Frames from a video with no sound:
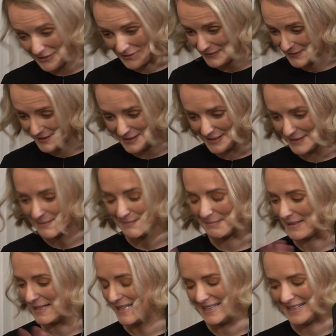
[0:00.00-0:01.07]
over the
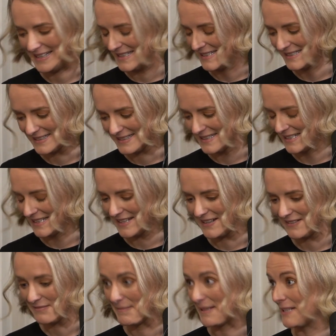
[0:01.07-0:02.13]
many years and
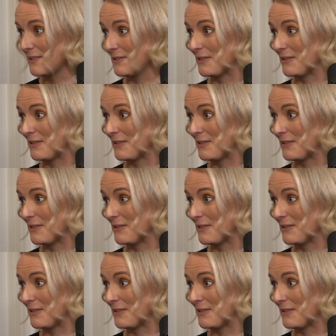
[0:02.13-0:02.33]
I've made